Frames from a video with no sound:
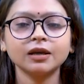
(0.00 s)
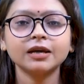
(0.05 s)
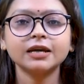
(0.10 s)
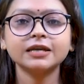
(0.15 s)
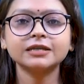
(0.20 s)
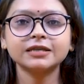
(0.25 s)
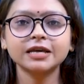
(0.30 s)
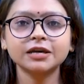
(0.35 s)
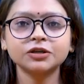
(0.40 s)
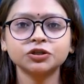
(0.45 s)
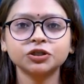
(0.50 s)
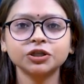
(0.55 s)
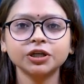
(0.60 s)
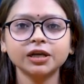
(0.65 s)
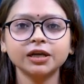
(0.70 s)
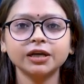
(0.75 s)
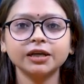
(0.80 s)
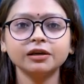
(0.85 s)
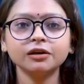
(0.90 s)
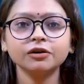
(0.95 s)

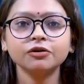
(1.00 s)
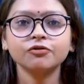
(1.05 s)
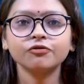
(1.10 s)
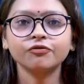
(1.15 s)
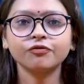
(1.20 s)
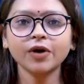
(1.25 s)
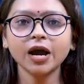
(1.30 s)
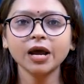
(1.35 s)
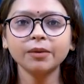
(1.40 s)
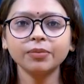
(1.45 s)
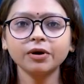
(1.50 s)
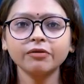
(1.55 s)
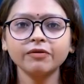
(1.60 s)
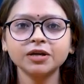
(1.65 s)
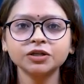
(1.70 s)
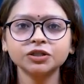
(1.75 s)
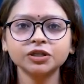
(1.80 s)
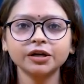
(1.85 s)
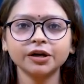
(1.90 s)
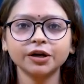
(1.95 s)
Essentially, fire
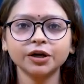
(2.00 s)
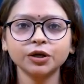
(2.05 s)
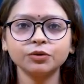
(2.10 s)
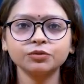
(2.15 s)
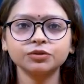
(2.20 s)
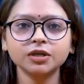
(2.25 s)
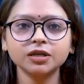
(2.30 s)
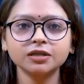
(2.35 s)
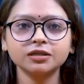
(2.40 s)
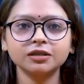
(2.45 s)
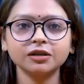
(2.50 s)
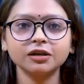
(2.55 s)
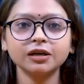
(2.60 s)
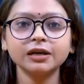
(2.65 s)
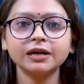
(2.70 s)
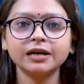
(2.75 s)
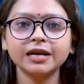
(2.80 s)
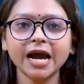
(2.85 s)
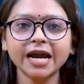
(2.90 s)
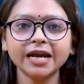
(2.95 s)
prevention reduces
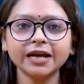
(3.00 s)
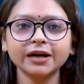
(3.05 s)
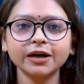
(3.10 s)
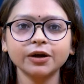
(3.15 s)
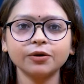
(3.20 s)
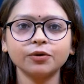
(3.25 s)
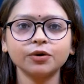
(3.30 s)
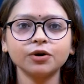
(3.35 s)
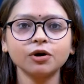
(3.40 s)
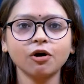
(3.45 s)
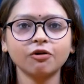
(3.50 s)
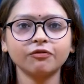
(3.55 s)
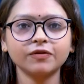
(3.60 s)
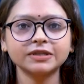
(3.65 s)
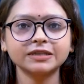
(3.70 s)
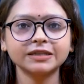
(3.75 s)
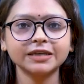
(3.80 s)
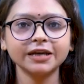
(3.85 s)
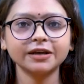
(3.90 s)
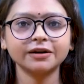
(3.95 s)
the likelihood of
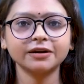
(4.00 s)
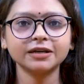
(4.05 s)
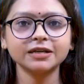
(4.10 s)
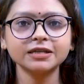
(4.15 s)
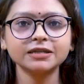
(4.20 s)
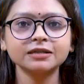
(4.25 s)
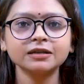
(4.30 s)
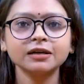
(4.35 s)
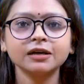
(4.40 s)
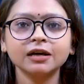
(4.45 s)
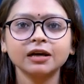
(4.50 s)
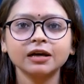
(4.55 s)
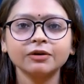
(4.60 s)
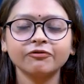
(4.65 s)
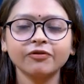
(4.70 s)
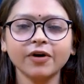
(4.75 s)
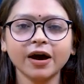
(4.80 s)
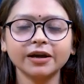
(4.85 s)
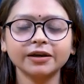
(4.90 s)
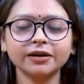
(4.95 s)
a serious
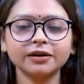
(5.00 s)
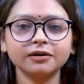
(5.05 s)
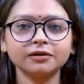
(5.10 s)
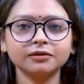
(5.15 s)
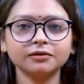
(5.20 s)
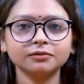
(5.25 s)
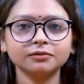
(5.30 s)
fire